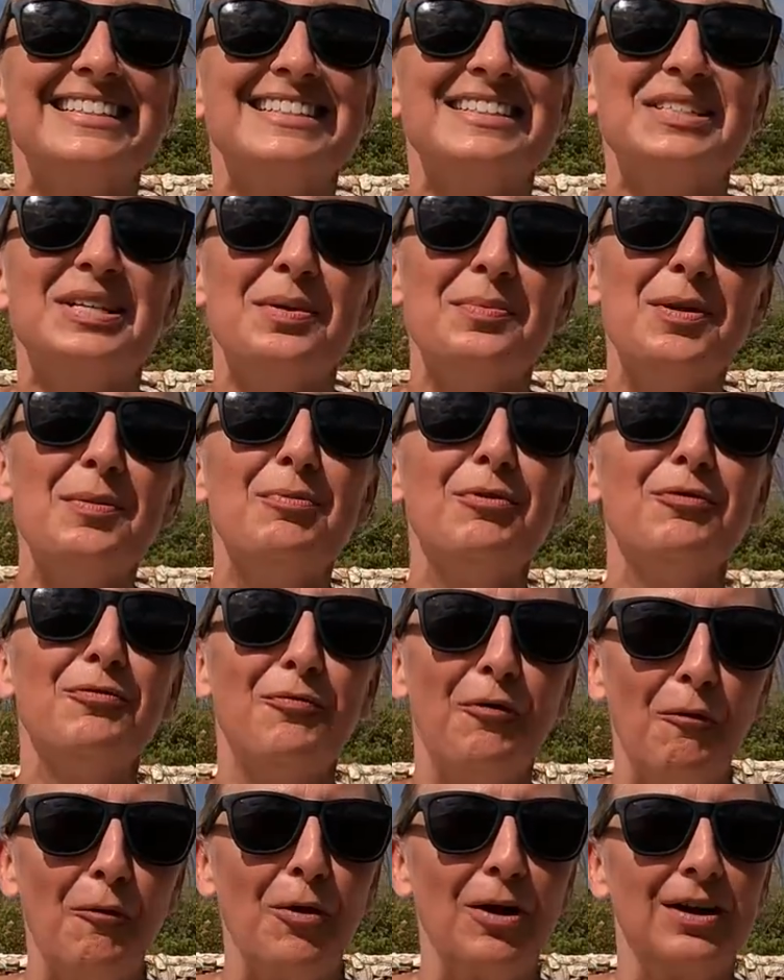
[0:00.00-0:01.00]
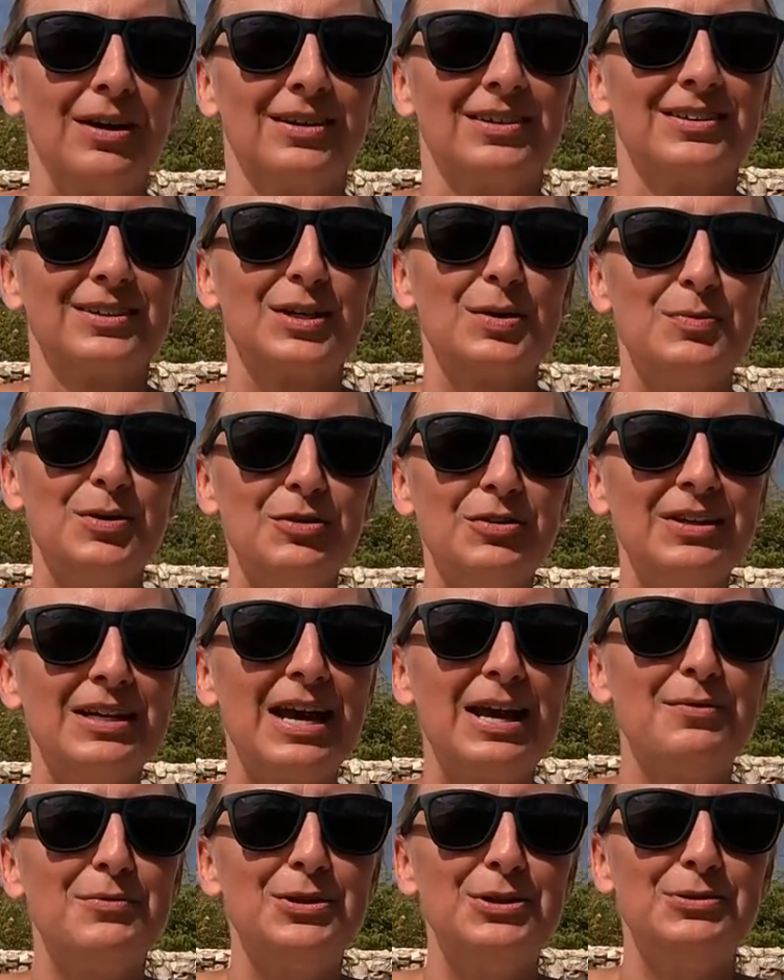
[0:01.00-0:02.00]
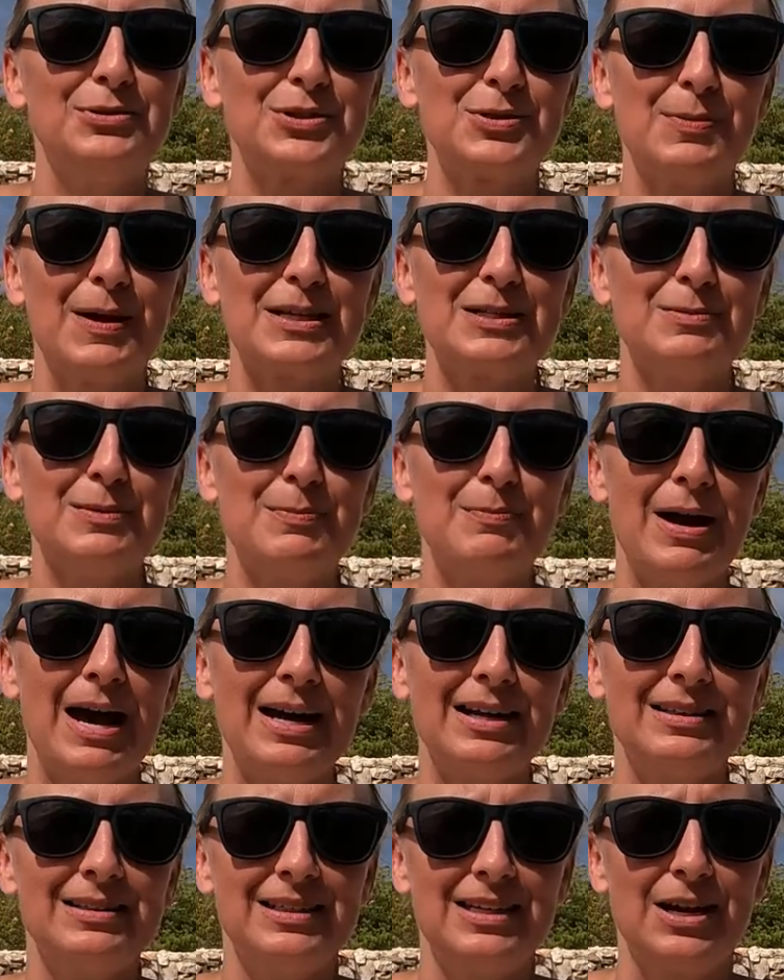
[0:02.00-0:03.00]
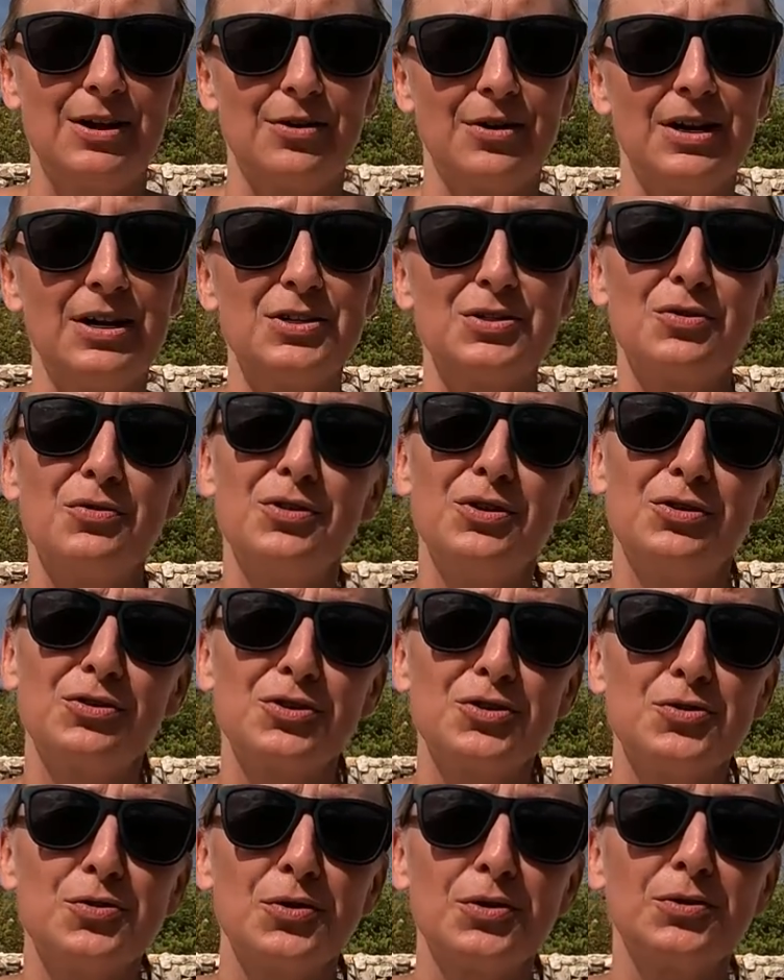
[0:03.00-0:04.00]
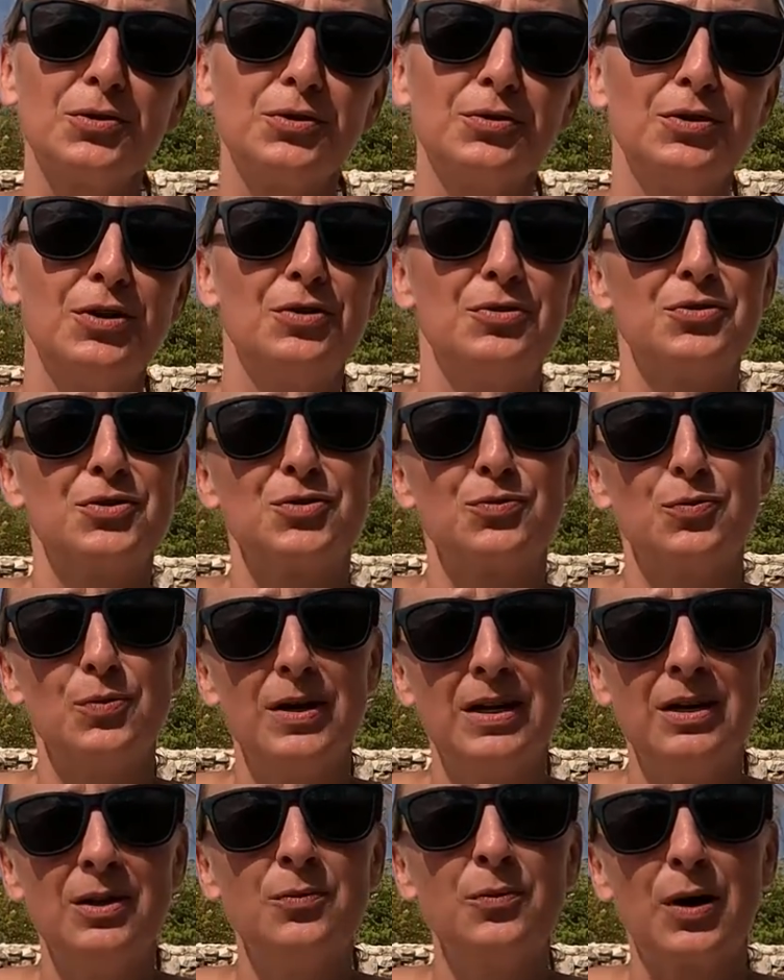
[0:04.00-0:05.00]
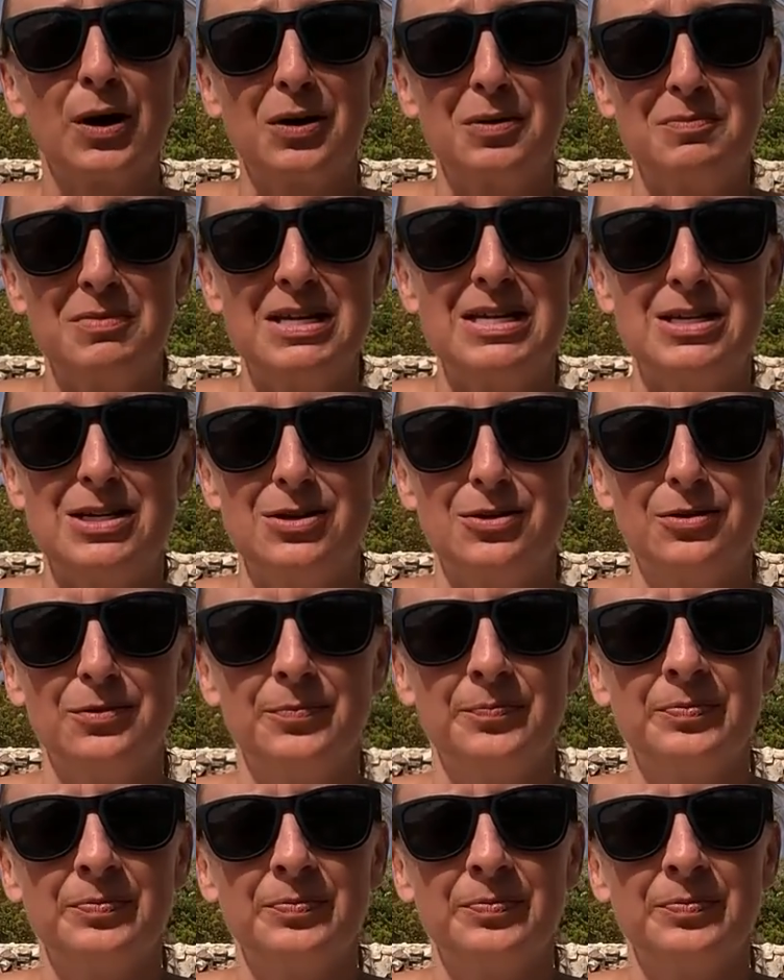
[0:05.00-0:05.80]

Tip number 4, communicate when you expect to be back in the area so that your snorkeler knows when and where to meet you.